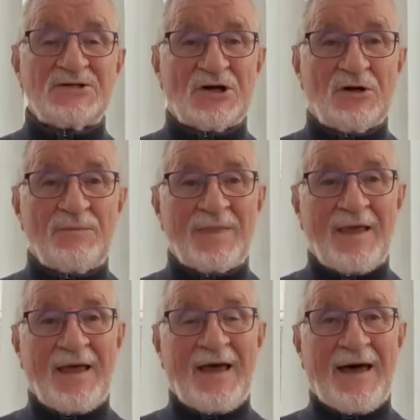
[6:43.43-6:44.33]
So
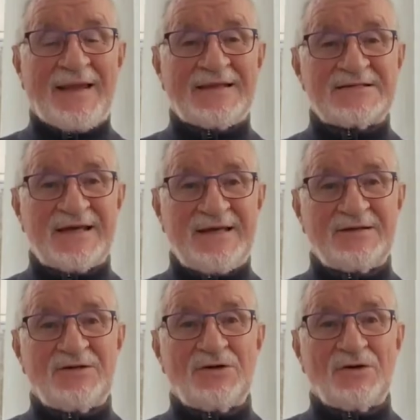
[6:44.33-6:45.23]
I
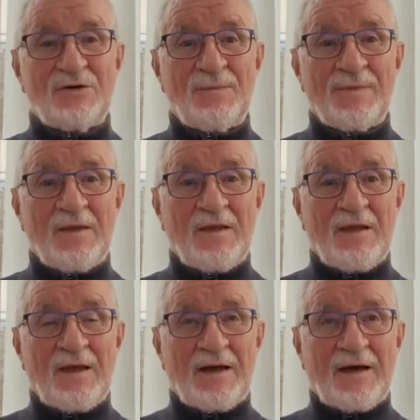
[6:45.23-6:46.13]
decided to
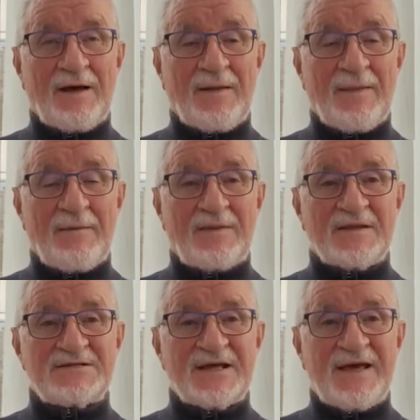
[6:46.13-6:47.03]

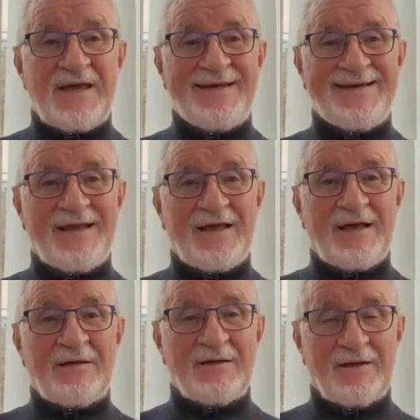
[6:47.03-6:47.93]
design
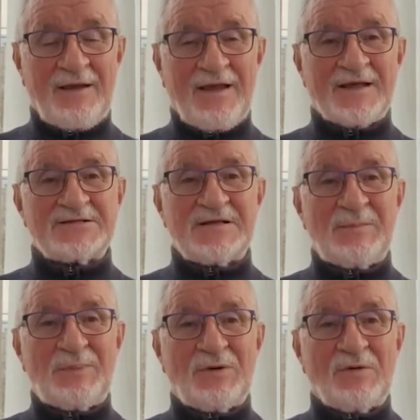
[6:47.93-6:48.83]
a
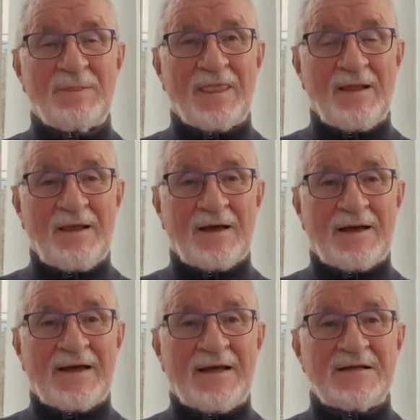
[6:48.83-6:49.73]
simple
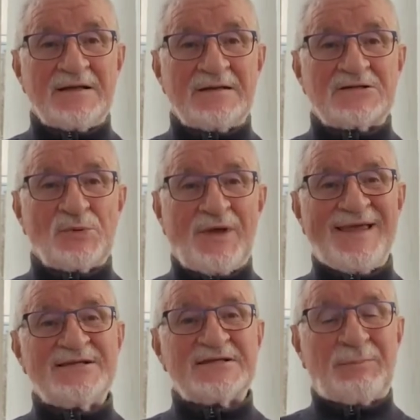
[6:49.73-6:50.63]

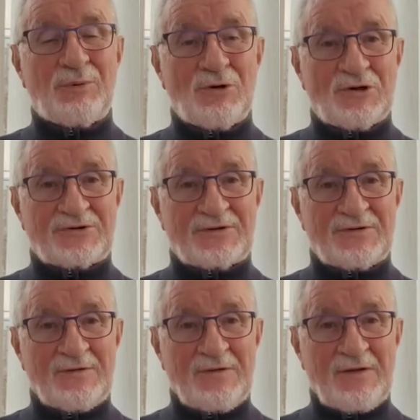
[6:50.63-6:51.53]
swinging support,
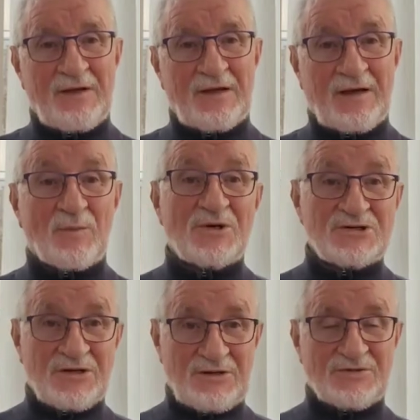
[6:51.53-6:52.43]

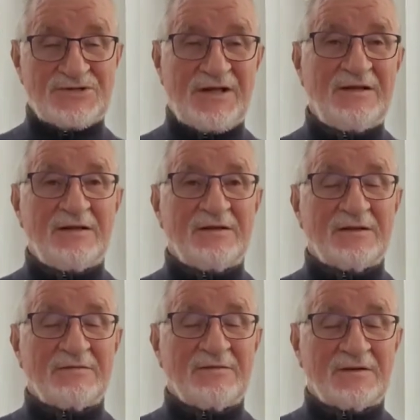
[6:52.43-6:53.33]
which you'll see in
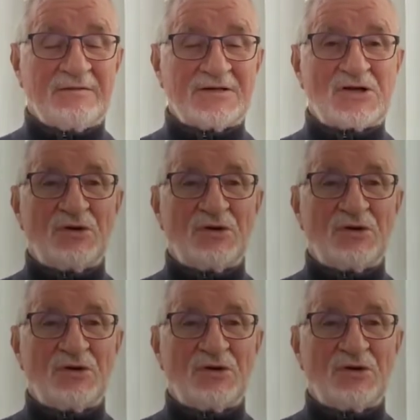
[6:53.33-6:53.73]
this